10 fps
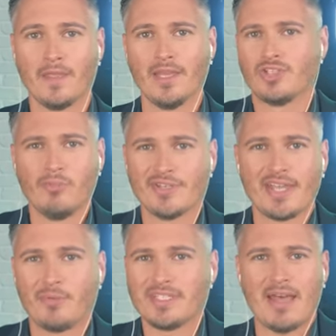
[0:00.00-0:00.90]
it's almost
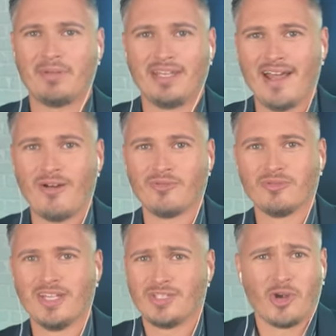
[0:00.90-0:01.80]
like what's happening now
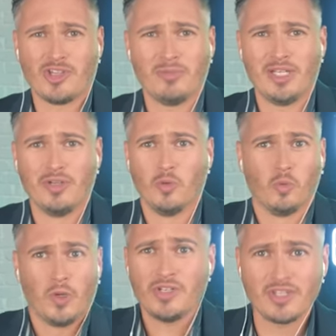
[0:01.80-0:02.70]
is arguably
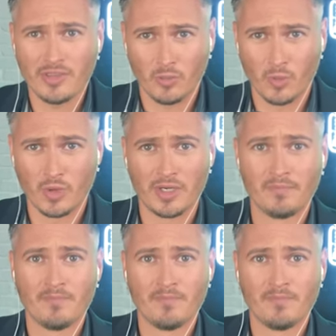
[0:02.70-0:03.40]
worse than the war.